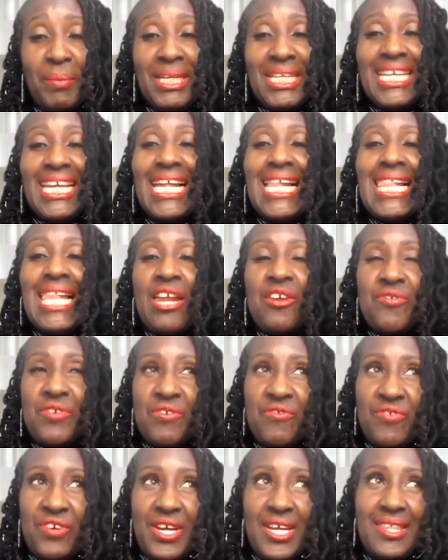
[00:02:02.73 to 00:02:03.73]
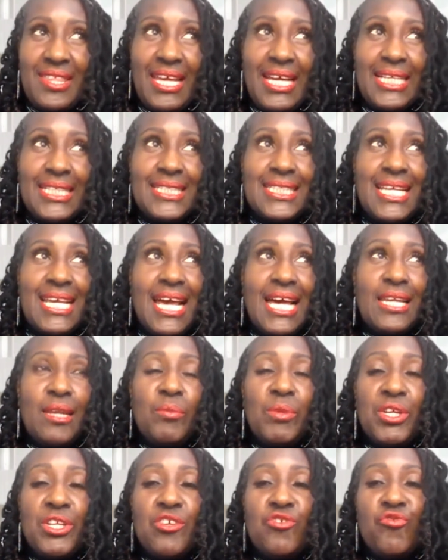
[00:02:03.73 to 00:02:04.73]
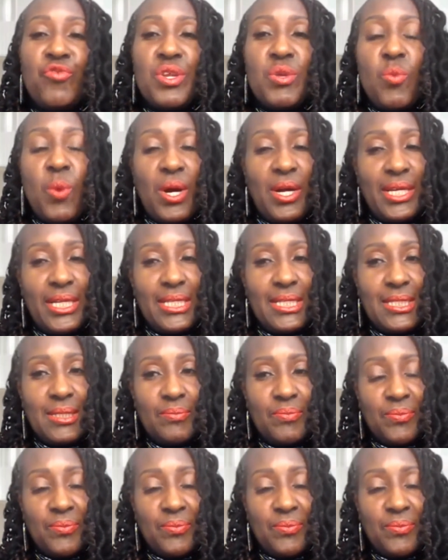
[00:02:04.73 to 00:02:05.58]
going to clarify that and I'm going to rewind.